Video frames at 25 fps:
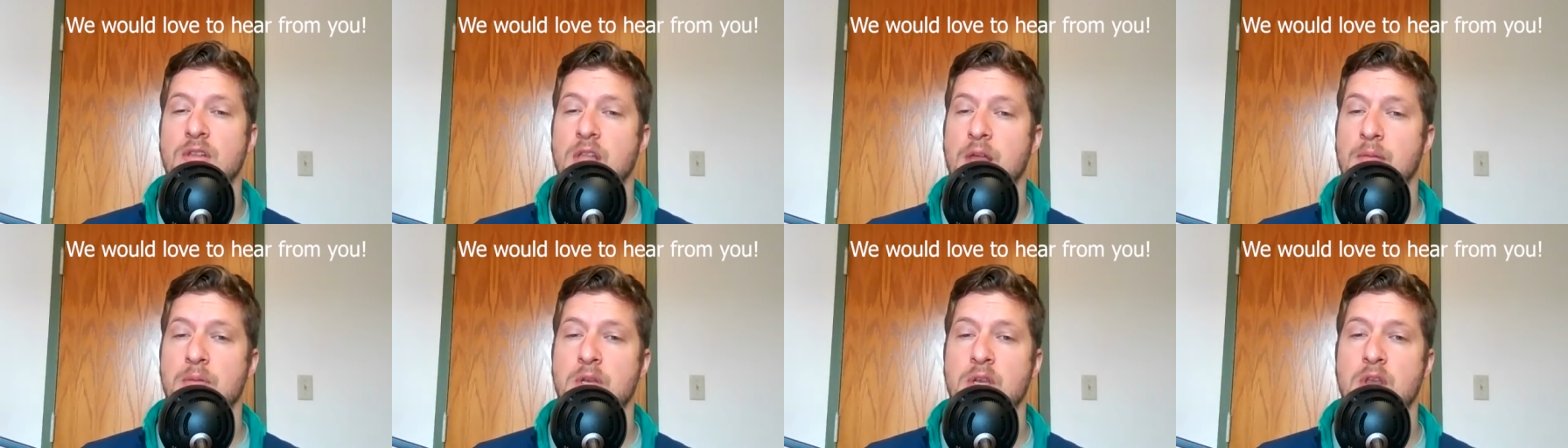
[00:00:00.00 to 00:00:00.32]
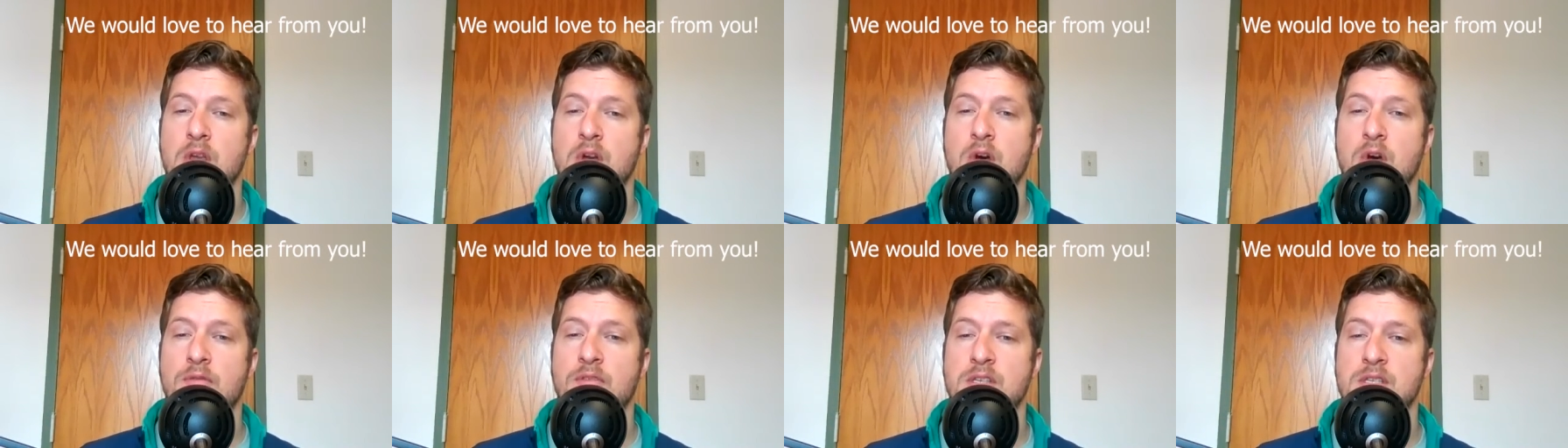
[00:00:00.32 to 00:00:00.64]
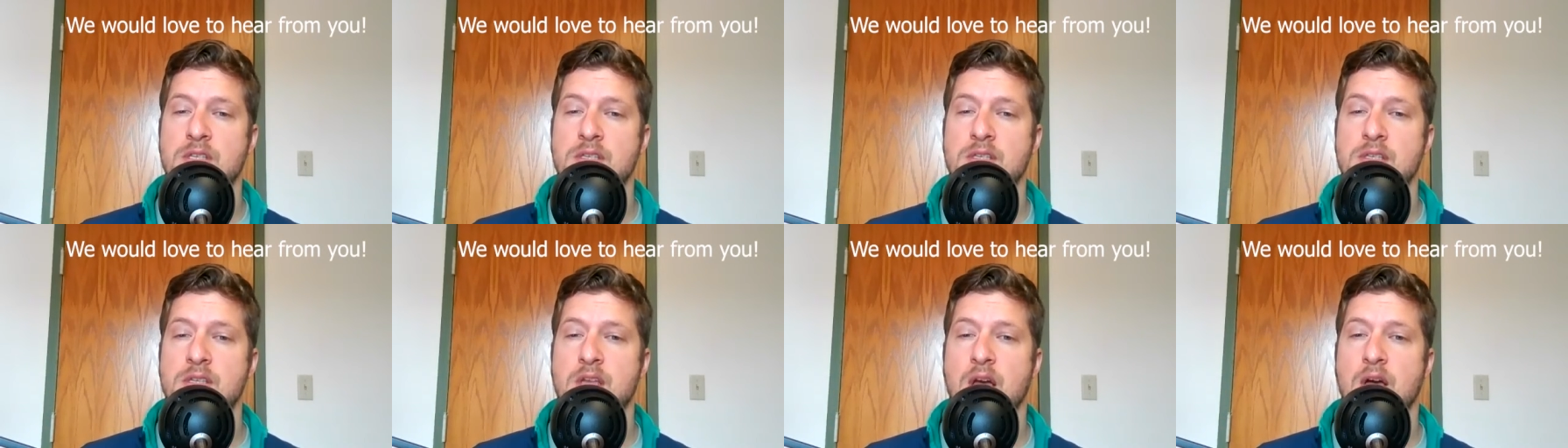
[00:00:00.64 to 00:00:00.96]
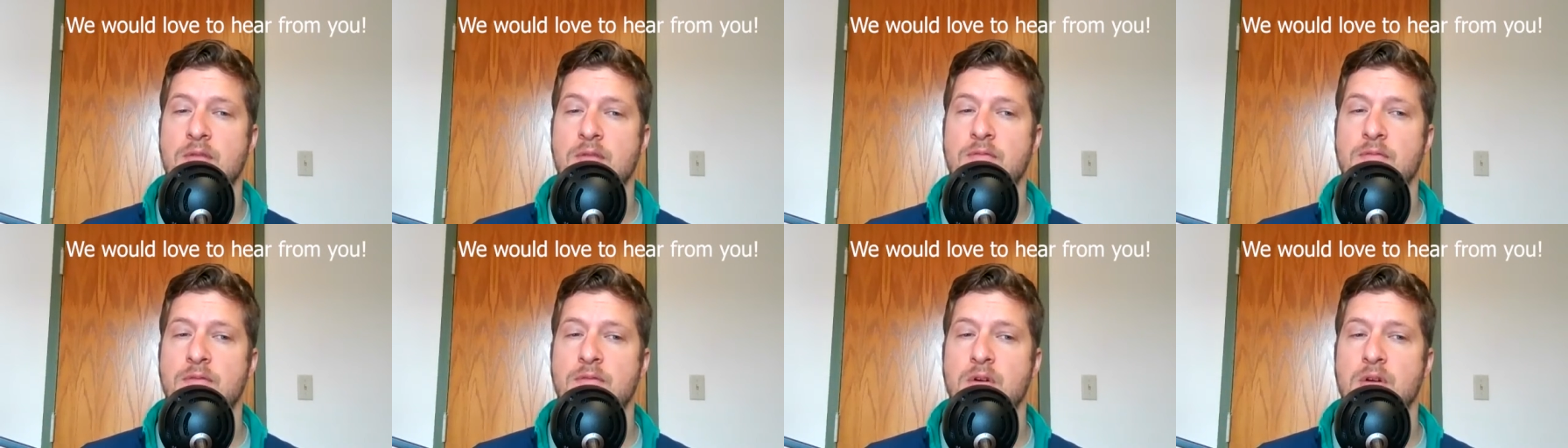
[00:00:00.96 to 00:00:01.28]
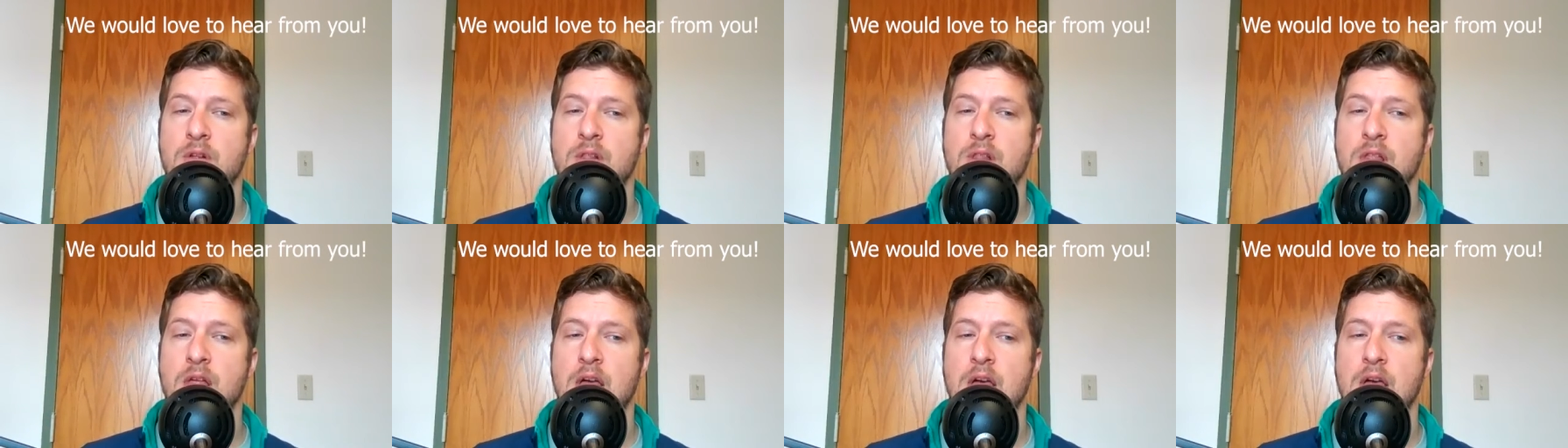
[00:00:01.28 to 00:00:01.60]
Let me know if this is
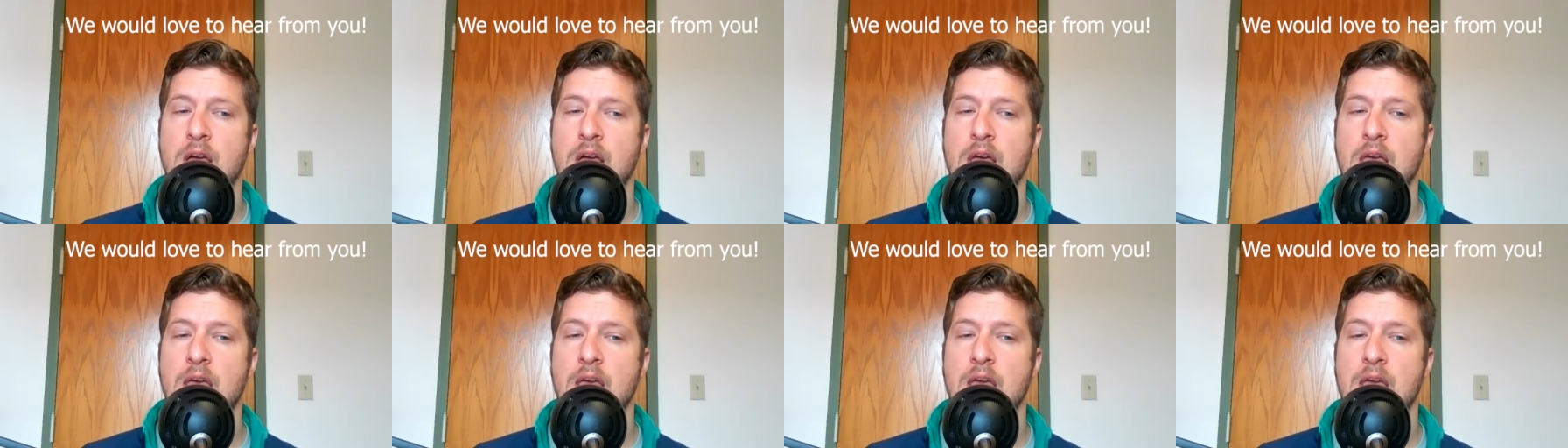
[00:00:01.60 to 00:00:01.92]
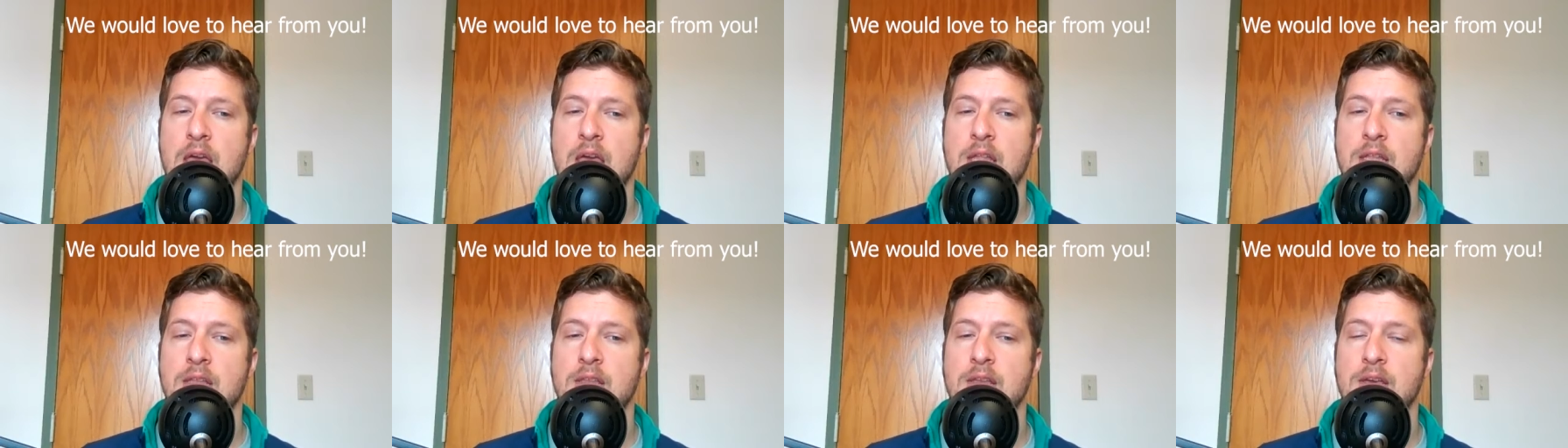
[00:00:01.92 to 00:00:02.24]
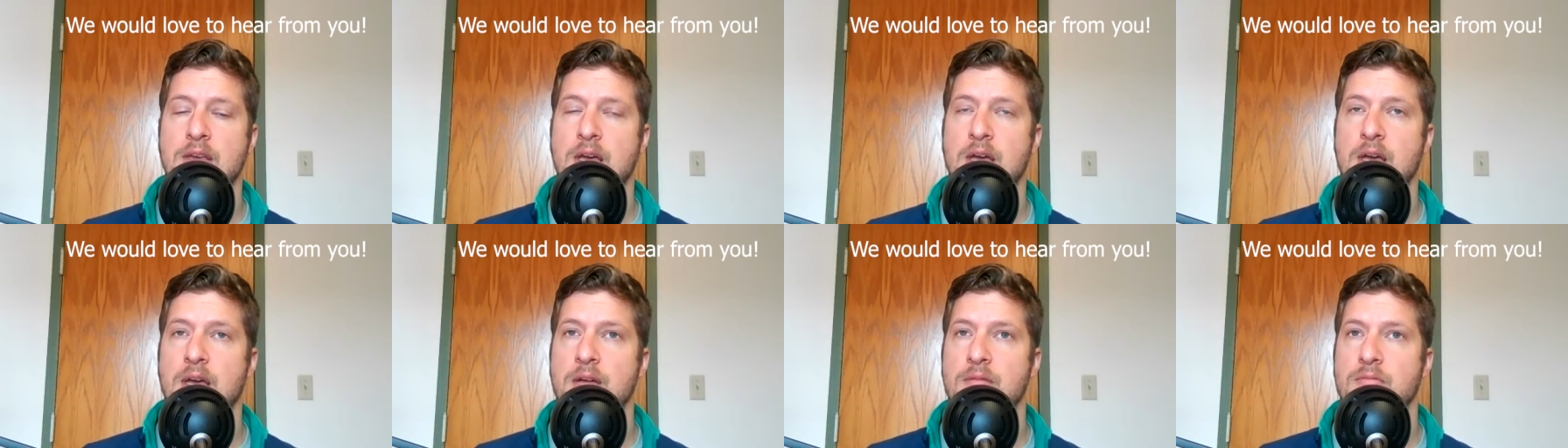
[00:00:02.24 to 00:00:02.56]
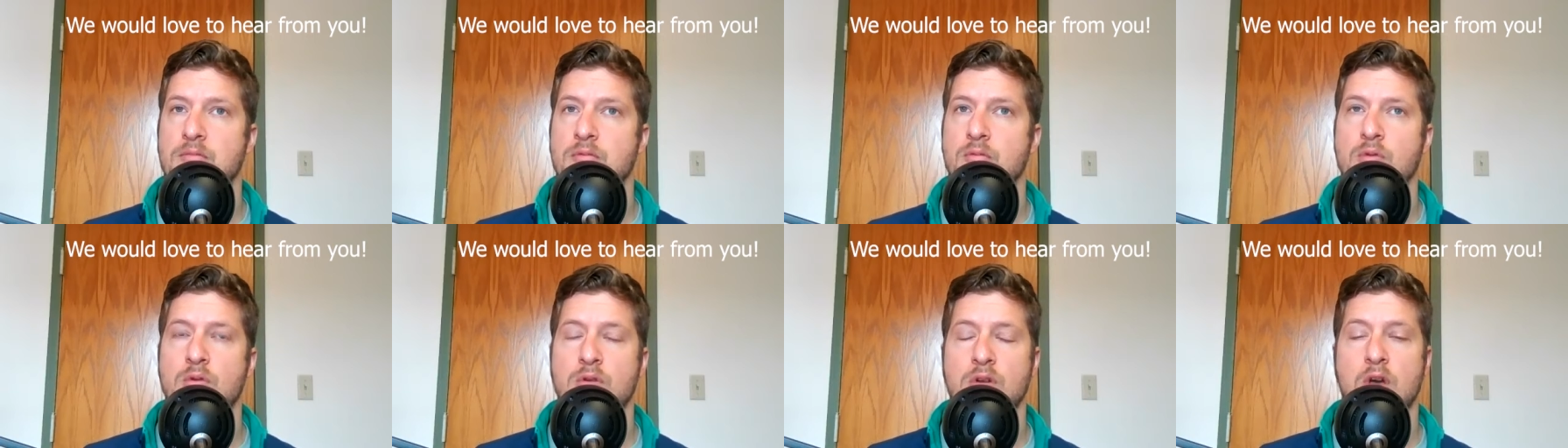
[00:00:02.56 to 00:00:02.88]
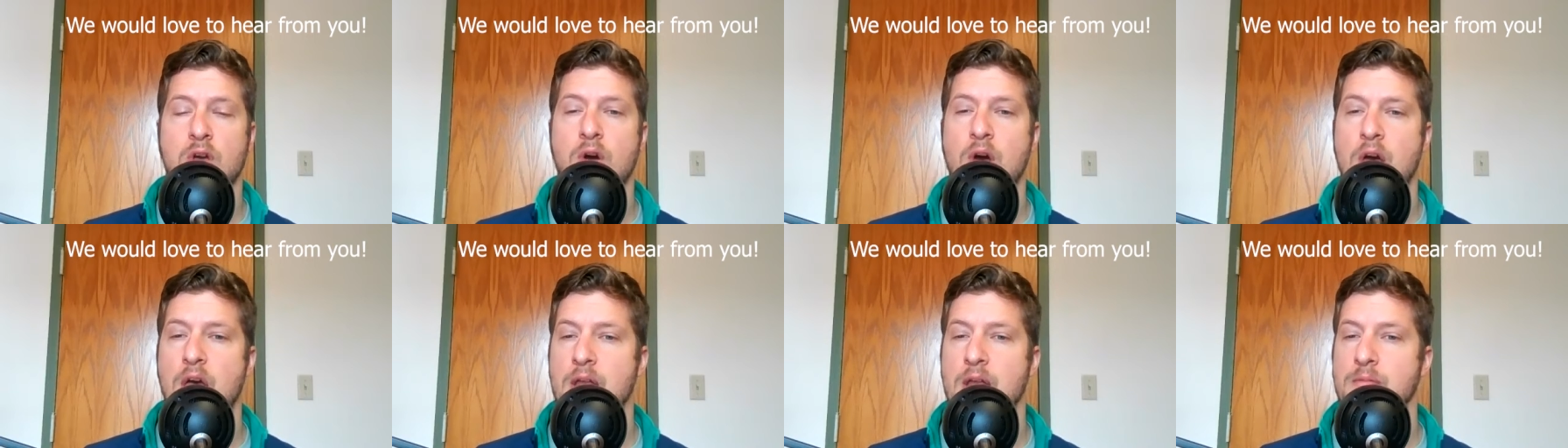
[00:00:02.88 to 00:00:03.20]
helpful, and we'll
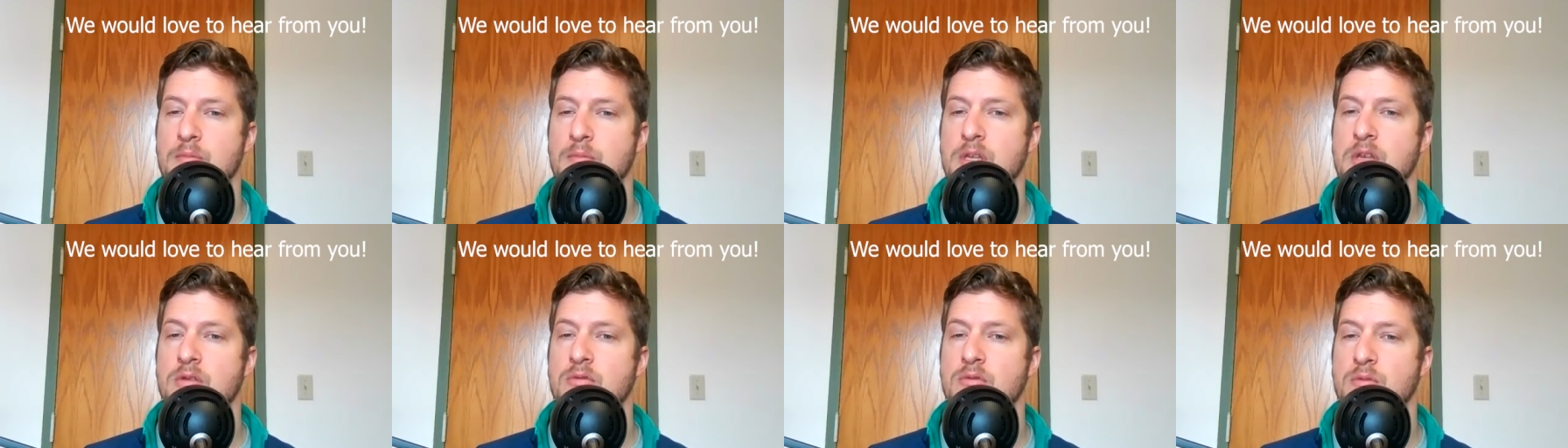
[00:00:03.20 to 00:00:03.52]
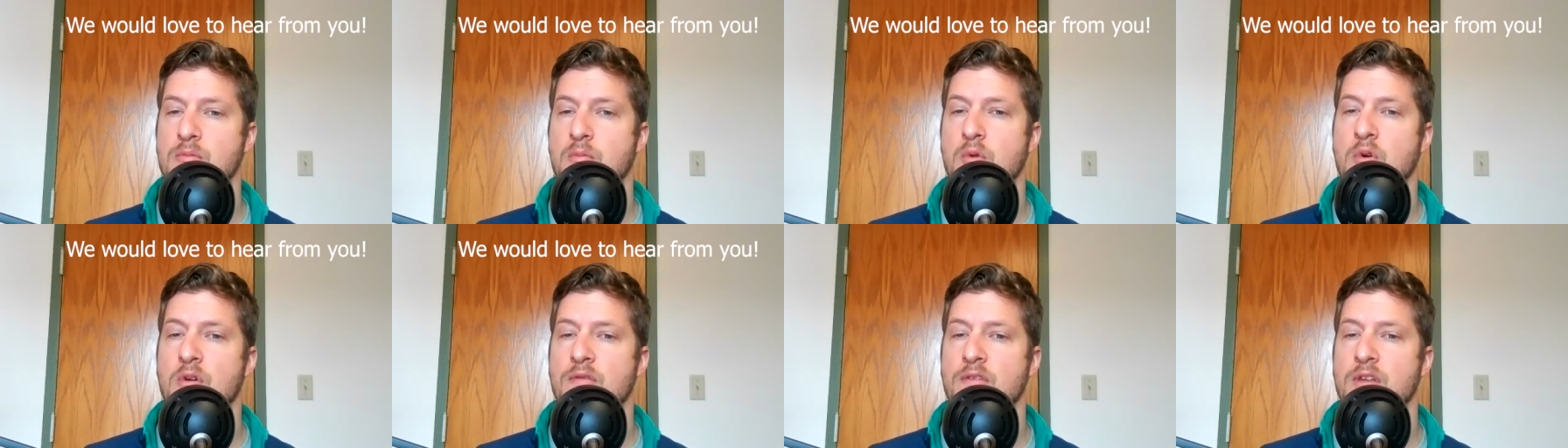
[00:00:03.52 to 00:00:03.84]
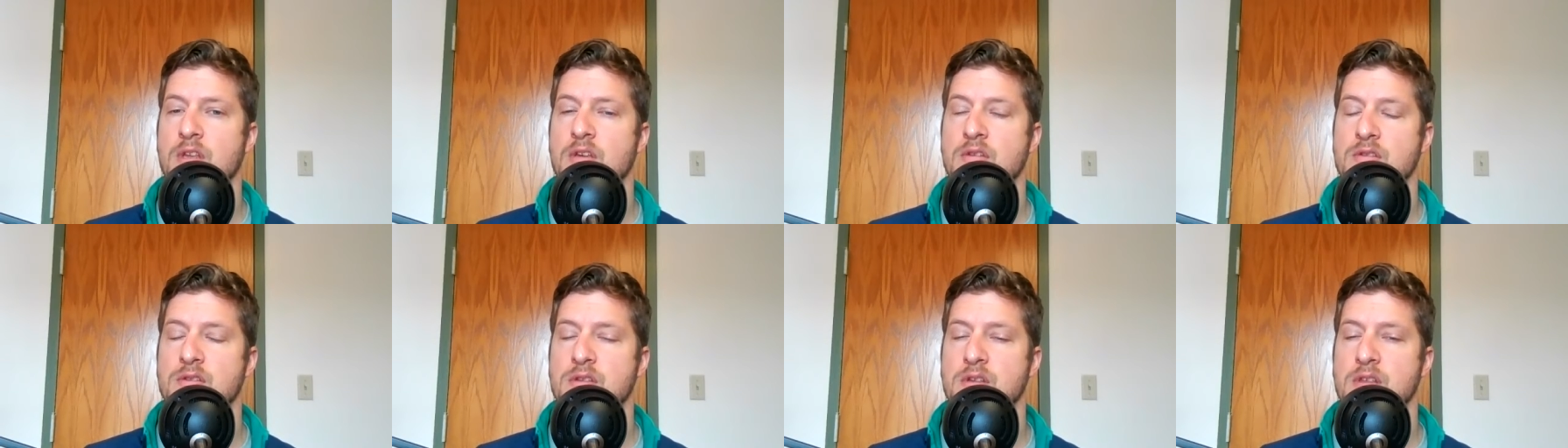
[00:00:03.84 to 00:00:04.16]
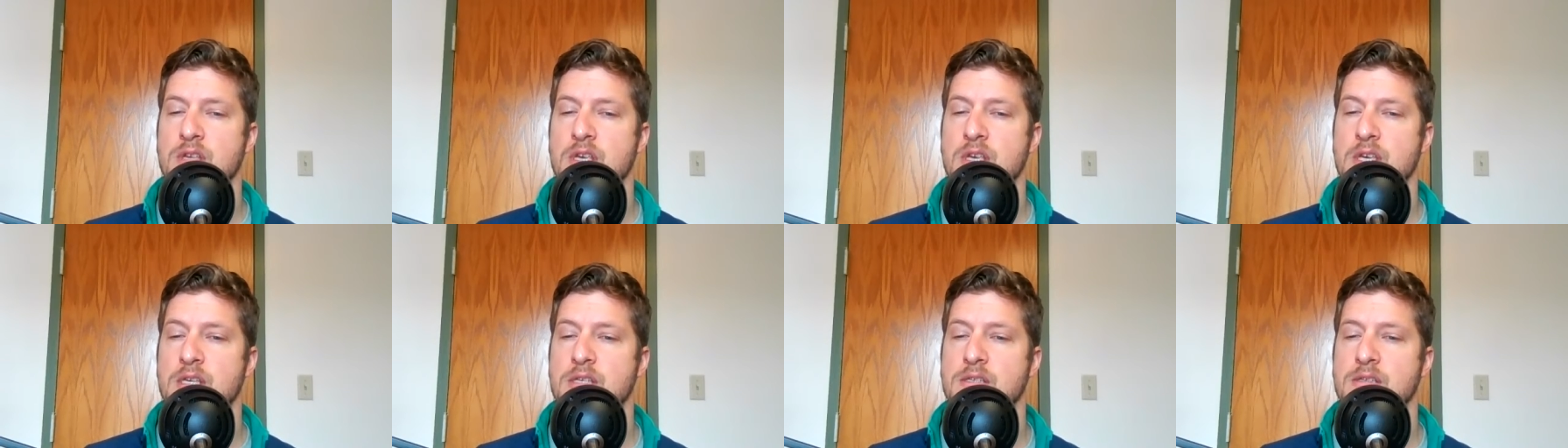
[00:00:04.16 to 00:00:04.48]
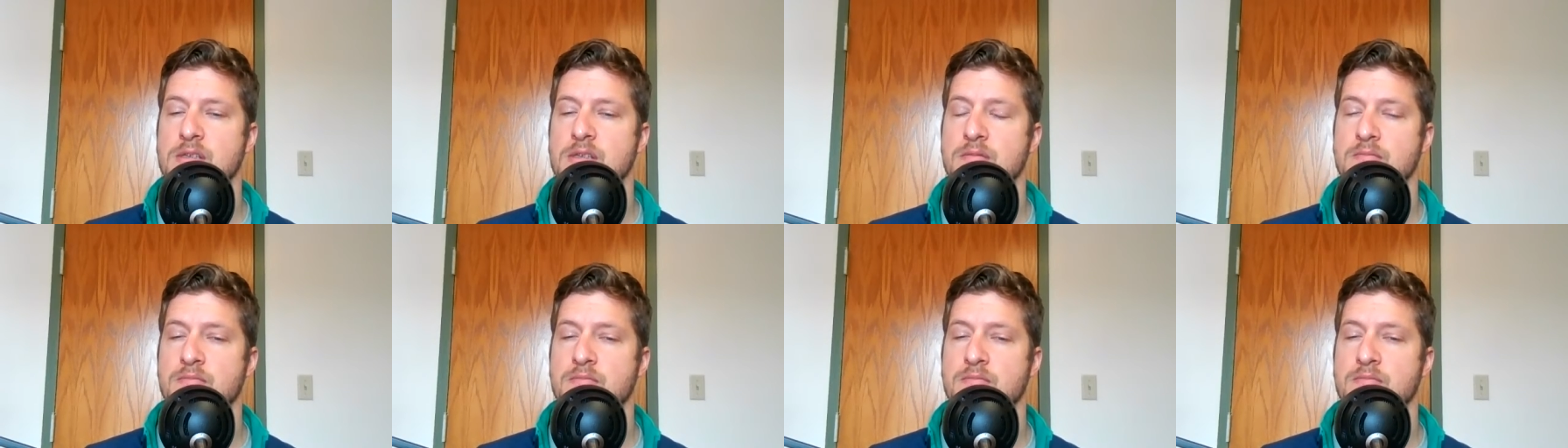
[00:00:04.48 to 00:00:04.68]
go ahead and be doing more videos of these.